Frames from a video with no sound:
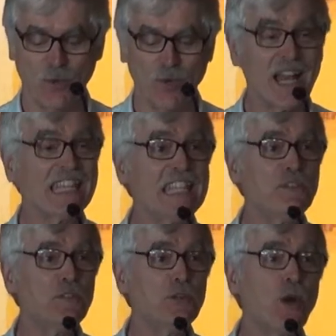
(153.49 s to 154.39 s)
When I
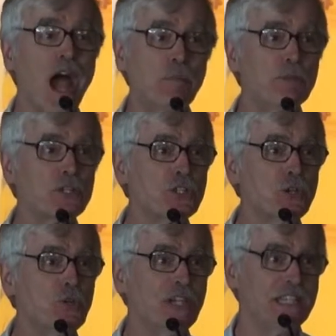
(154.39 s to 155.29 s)
give you
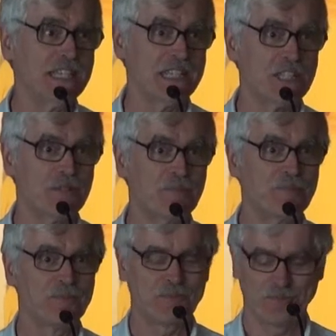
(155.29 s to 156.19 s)
opportunities,
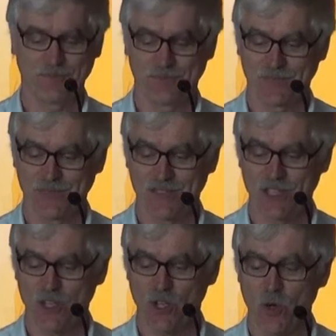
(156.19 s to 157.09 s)

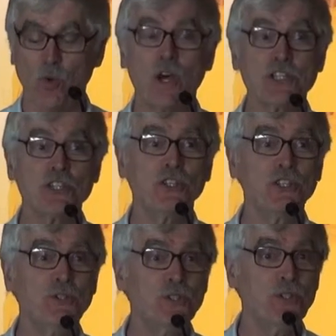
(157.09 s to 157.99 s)
what should
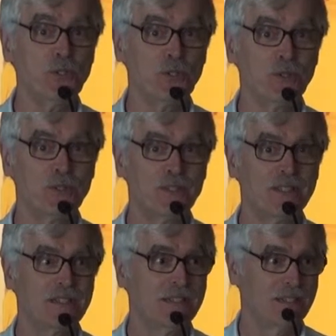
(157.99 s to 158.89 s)
you do?"
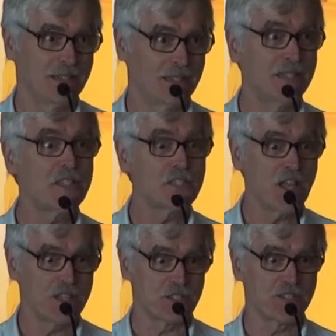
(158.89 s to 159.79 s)
This is
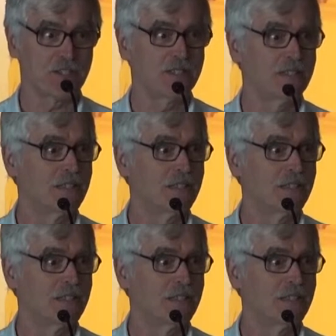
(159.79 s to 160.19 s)
us.